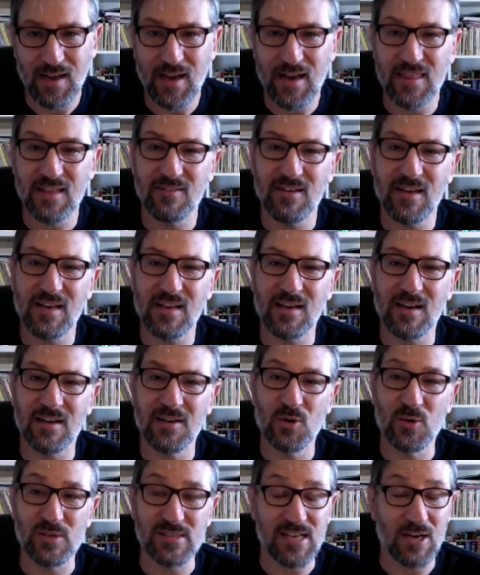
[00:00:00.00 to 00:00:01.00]
And the lady
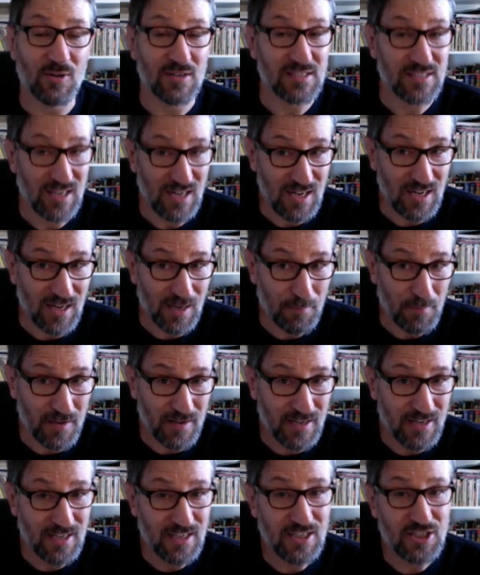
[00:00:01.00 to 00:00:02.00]
who is now on top,
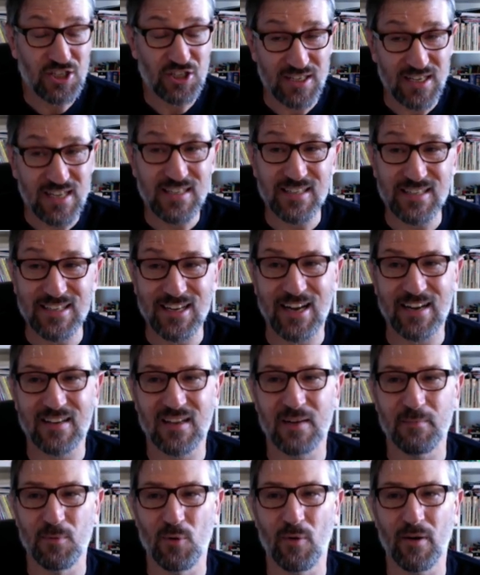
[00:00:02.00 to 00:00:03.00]
she did not
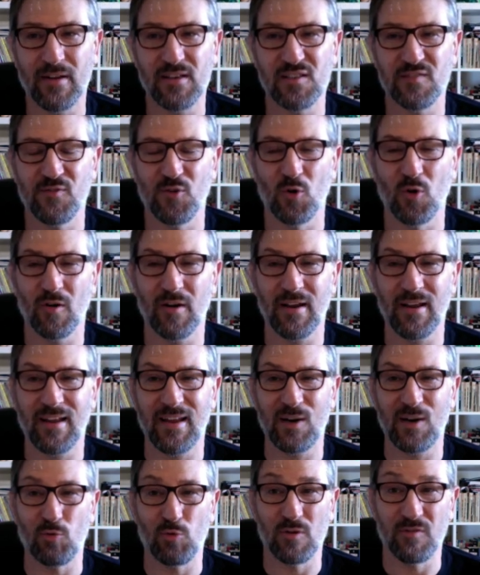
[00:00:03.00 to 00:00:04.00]
get points for
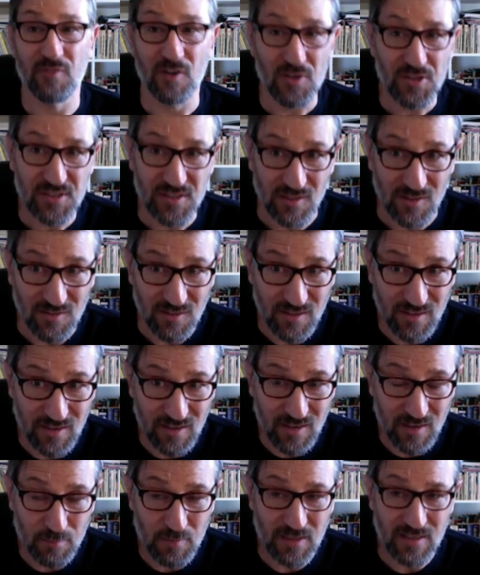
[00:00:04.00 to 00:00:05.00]
a reversal
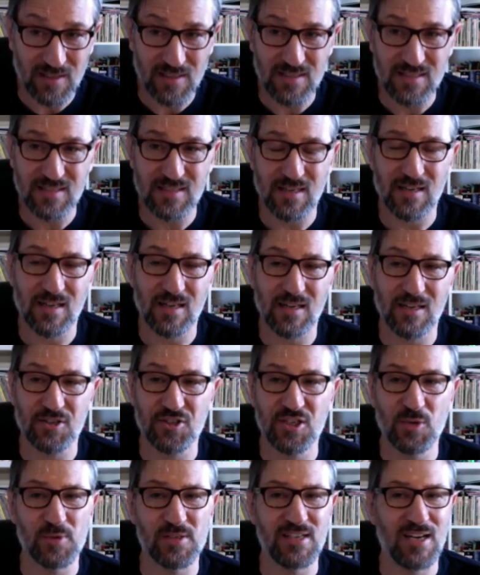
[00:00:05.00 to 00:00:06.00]
because
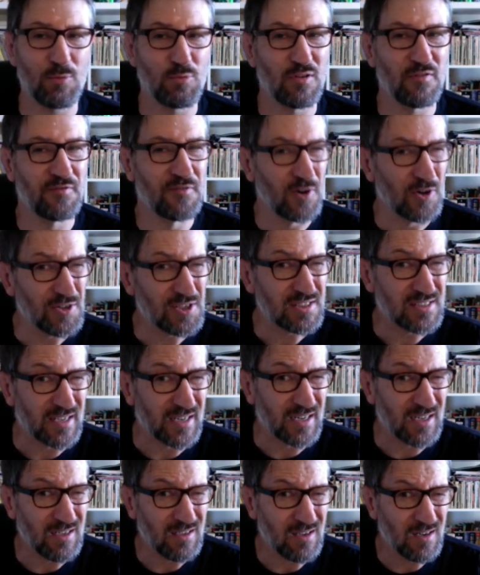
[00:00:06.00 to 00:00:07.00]
she was not
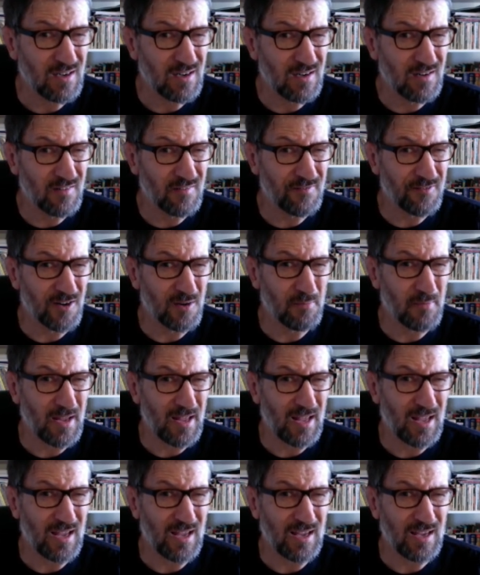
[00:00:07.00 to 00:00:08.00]
reversing from
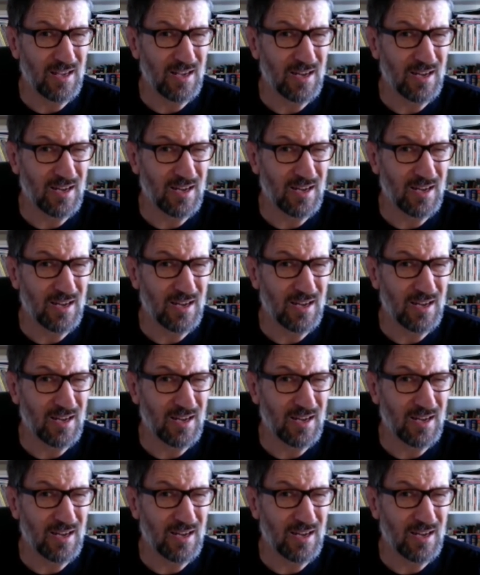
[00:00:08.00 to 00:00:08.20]
a